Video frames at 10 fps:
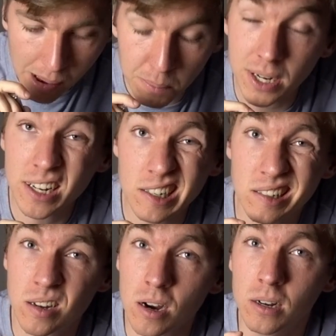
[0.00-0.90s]
but it
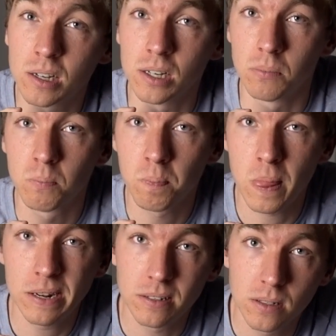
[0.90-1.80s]
is darn good.
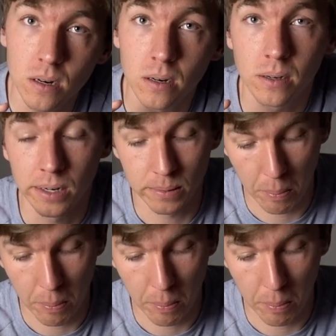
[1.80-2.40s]
It is darn good.